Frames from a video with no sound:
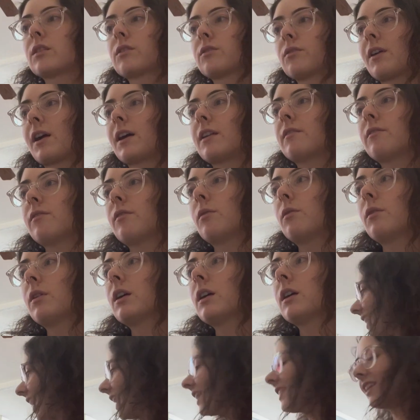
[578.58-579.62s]
thread
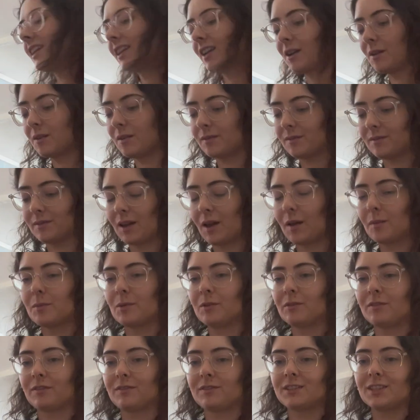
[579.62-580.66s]
for, and then I'll
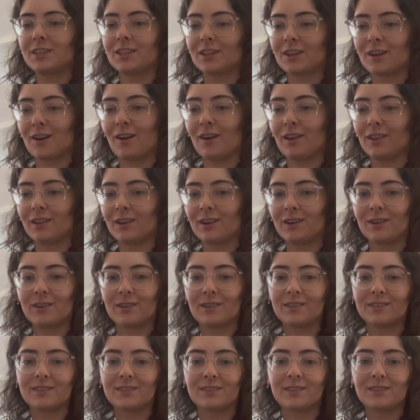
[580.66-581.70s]
move to the collar
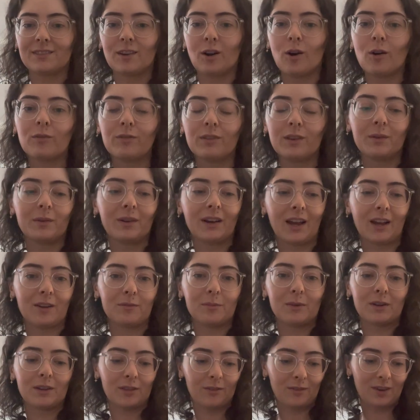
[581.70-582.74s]
hopefully when I have
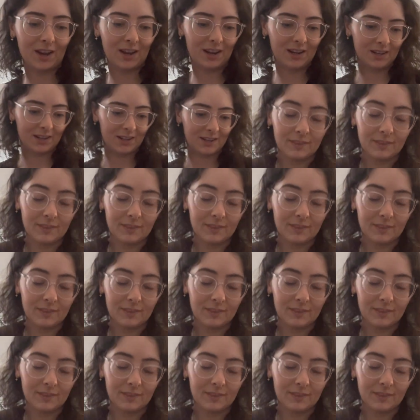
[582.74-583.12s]
more thread.